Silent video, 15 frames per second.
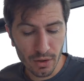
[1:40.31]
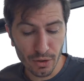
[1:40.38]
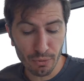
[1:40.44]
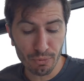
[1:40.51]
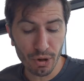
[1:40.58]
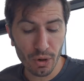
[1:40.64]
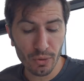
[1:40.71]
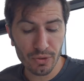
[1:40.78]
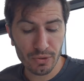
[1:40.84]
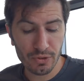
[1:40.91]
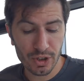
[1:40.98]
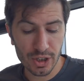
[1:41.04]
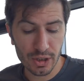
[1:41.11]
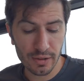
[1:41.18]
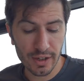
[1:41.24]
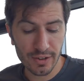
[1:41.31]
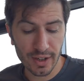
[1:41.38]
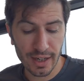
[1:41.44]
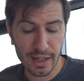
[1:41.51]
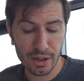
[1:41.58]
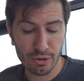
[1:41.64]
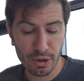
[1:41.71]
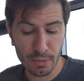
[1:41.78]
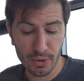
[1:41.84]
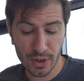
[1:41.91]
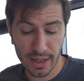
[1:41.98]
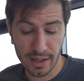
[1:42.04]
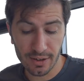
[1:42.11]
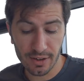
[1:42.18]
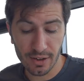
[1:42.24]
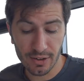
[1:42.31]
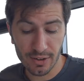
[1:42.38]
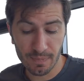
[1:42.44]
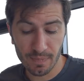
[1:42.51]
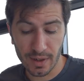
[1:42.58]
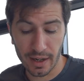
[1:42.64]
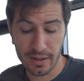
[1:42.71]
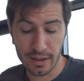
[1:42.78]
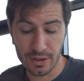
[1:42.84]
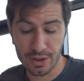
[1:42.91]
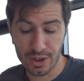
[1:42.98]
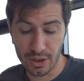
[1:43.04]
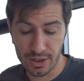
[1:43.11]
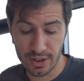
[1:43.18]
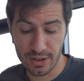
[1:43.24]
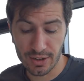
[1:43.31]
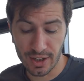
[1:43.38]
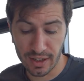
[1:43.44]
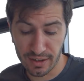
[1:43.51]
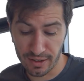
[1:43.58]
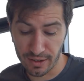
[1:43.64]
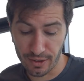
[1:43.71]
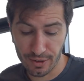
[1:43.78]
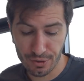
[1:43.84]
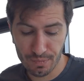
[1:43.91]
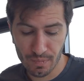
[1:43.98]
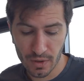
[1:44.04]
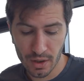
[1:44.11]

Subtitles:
The roles of juries in criminal cases and at judges' sentence.